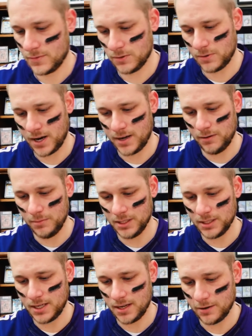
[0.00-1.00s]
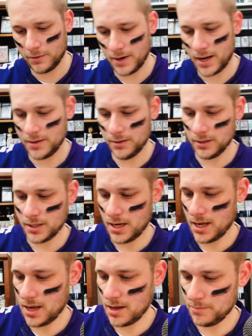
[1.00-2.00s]
Randall McD Randall
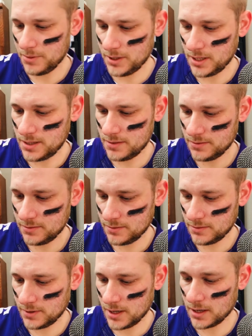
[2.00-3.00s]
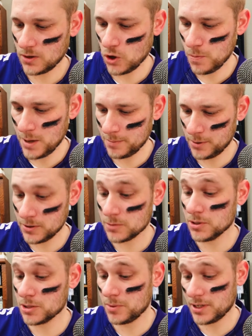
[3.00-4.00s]
Cunningham played. Yeah, Culpepper, so
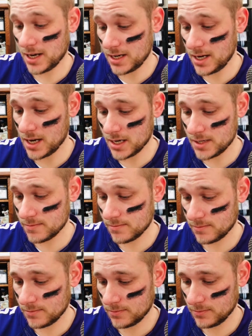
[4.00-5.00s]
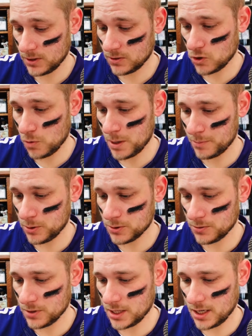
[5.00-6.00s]
must have been 99, because Culpepper was a
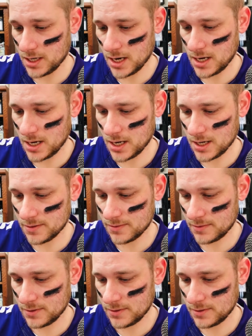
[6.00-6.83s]
rookie in 99.